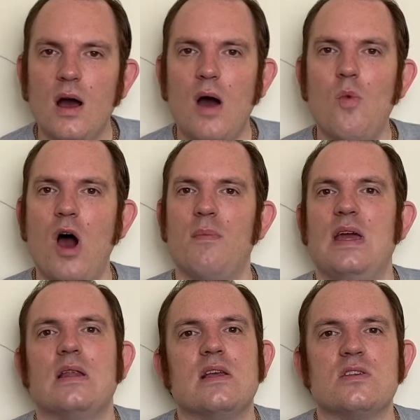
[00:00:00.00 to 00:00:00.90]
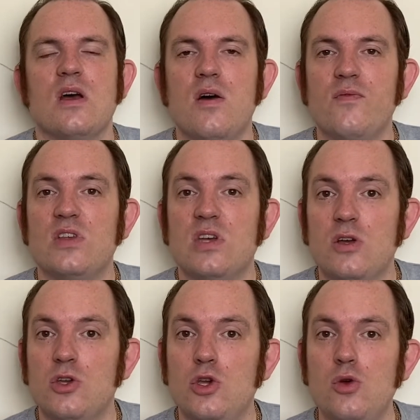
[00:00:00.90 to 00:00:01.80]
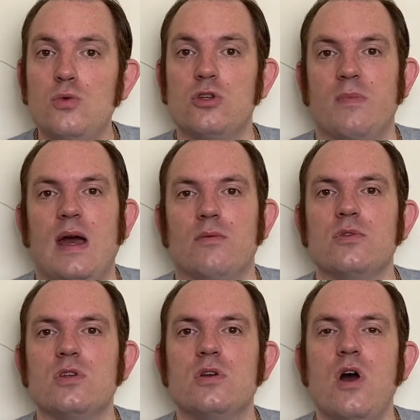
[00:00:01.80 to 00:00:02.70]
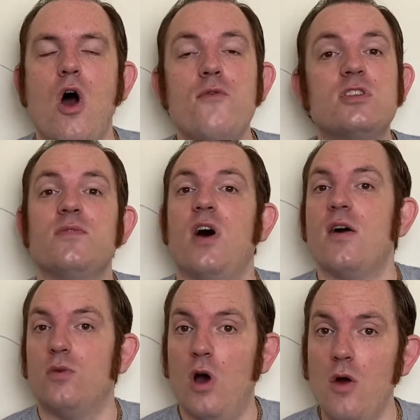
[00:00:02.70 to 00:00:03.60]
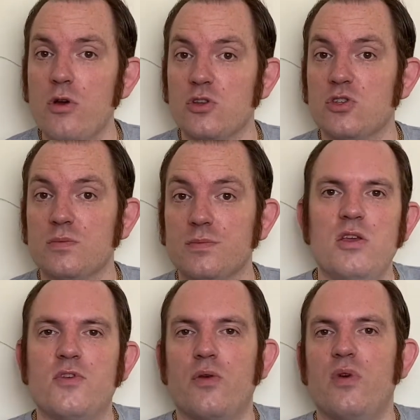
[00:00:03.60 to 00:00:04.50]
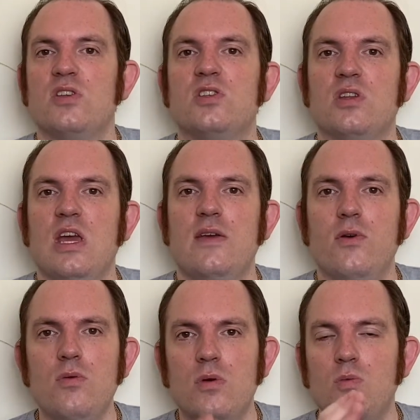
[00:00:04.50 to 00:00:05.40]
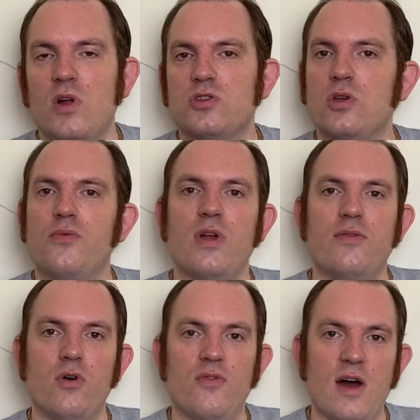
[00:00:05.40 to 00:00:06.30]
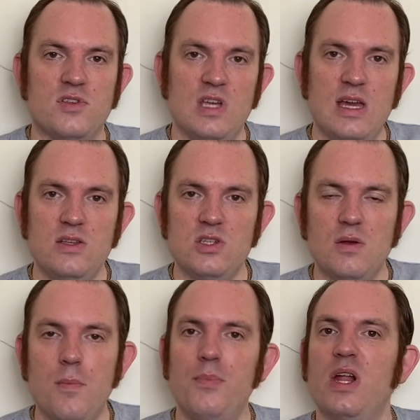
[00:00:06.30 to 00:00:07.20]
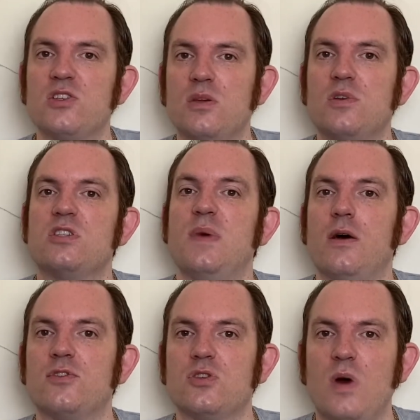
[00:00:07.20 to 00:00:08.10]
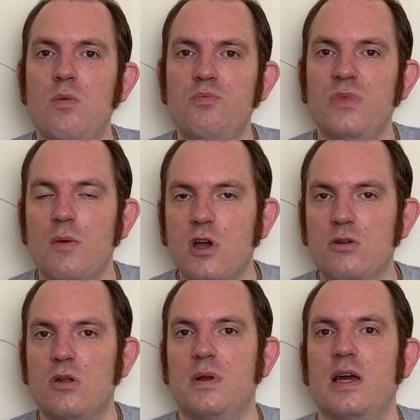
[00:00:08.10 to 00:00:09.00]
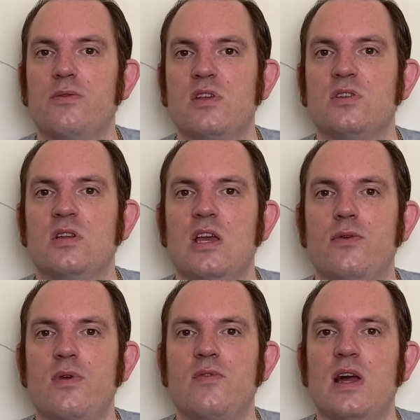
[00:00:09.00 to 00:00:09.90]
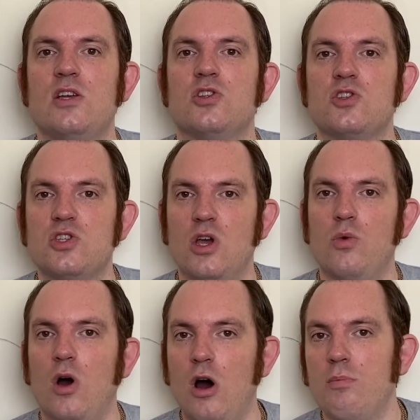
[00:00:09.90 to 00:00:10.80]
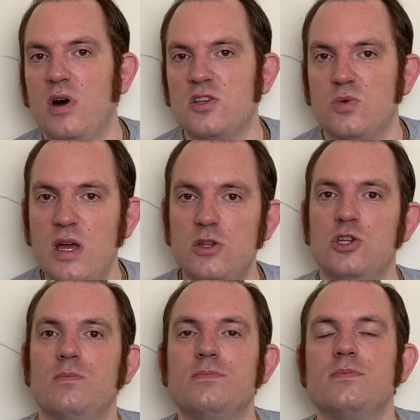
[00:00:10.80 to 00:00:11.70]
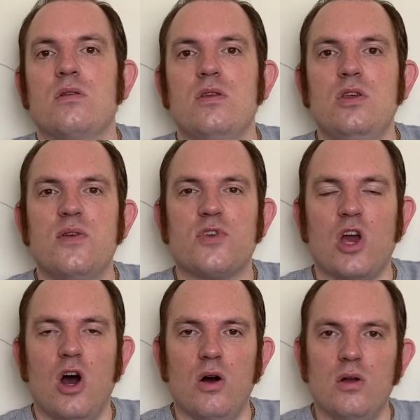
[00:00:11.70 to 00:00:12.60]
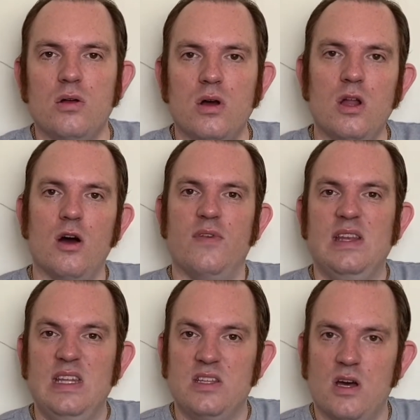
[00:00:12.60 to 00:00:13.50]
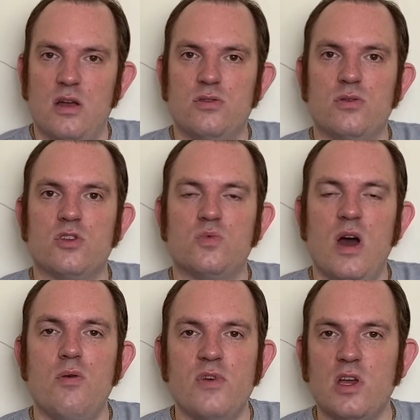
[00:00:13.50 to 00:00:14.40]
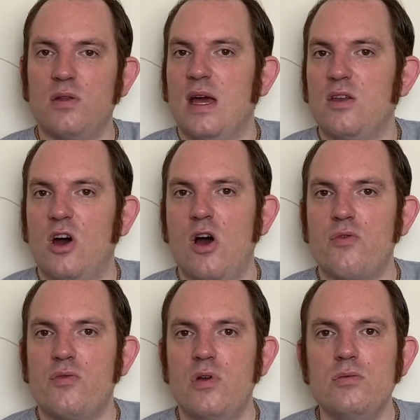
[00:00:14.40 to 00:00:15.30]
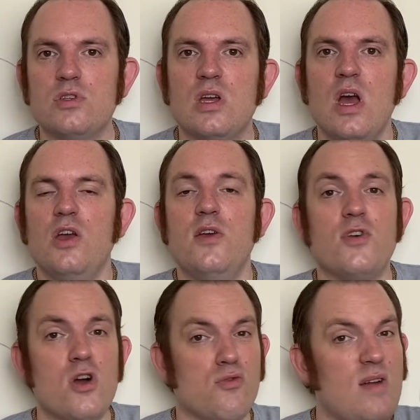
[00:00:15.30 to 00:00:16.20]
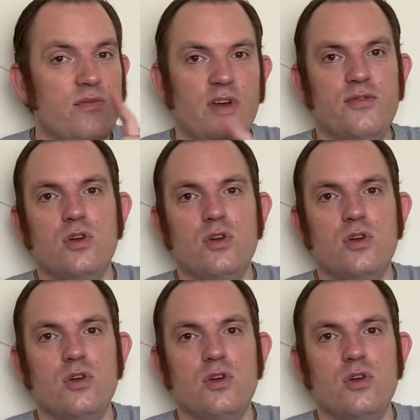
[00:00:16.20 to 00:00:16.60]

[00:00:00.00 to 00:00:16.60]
What I mean is, there's a huge amount of survival horrors. You've got Resident Evil 1, 2, 3, 4, 5, 6, plus some of the spin-offs as well. I'm currently playing Resident Evil Revelations 2 on my Switch. You've got a lot of indie titles as well that go down the horror route. You've got Grand Theft